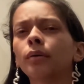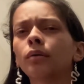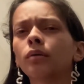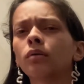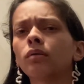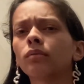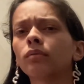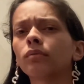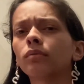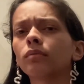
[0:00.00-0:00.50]

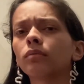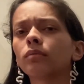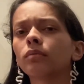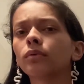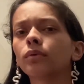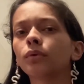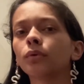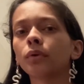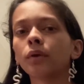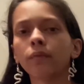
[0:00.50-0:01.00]
th
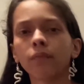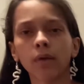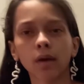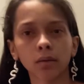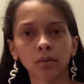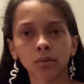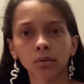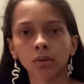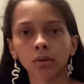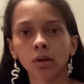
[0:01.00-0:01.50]
three
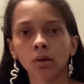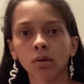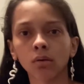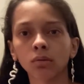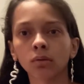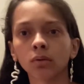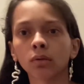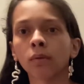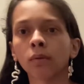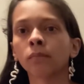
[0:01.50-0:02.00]
fashion
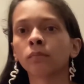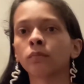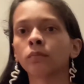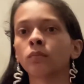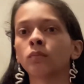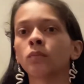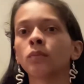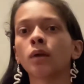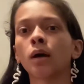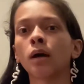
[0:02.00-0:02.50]
shows.
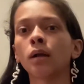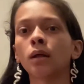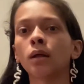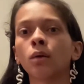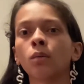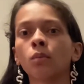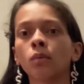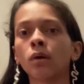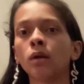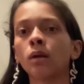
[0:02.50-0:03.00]
I
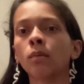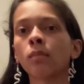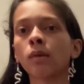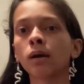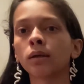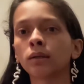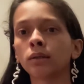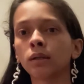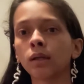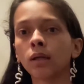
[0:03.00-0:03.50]
did one in
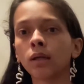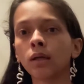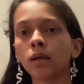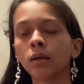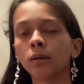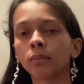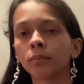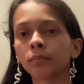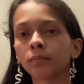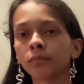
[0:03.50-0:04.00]
my city,
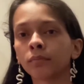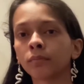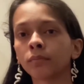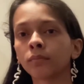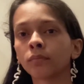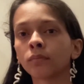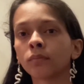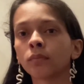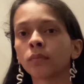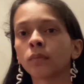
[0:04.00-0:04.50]

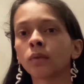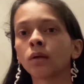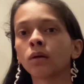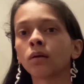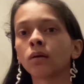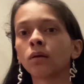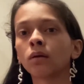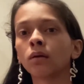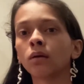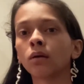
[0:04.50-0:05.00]

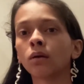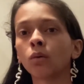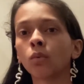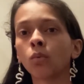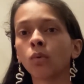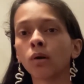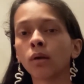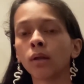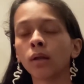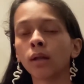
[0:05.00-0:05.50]

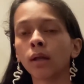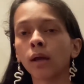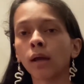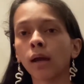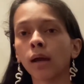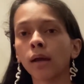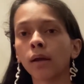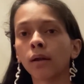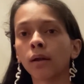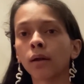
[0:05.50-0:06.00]
one in
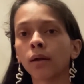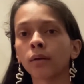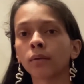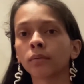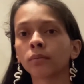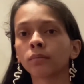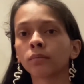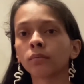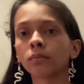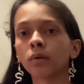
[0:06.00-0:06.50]
Decatur,
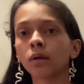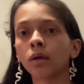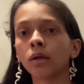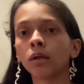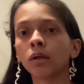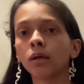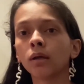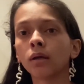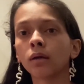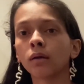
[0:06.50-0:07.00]
and
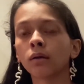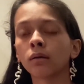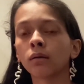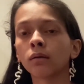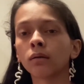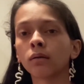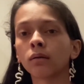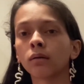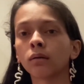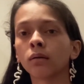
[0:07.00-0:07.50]
then
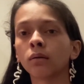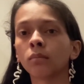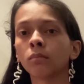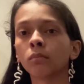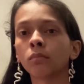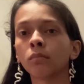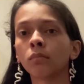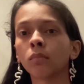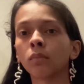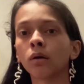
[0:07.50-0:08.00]
um,
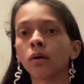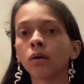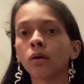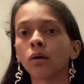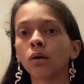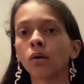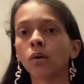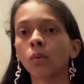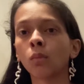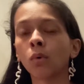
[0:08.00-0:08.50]

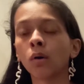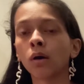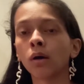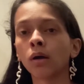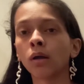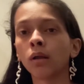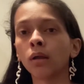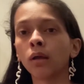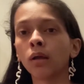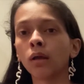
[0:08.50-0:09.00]

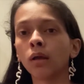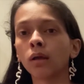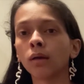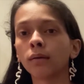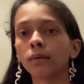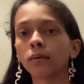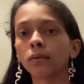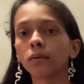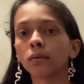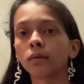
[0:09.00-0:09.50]
one
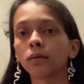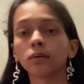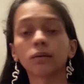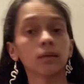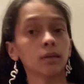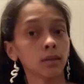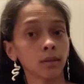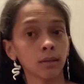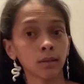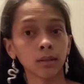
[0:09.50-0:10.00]
in
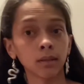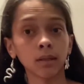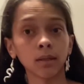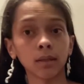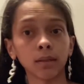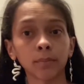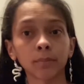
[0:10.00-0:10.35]
Tennessee.